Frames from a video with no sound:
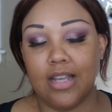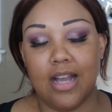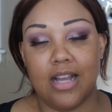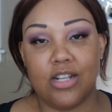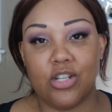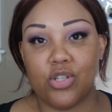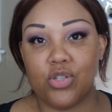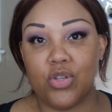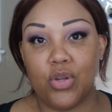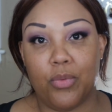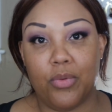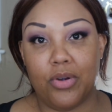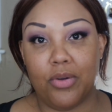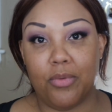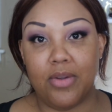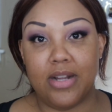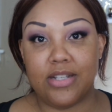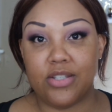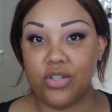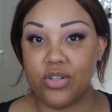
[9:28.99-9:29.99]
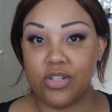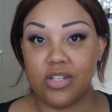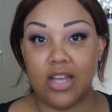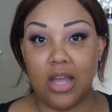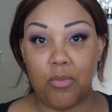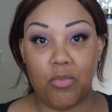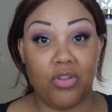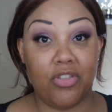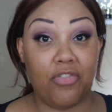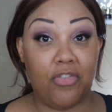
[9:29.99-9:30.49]
I just don't want to waste your
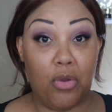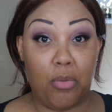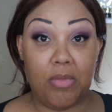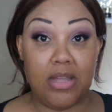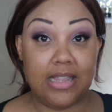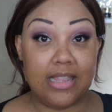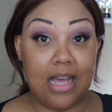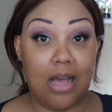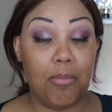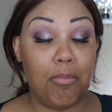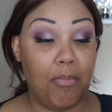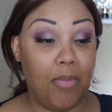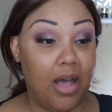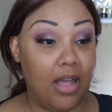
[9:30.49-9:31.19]
time with filming that.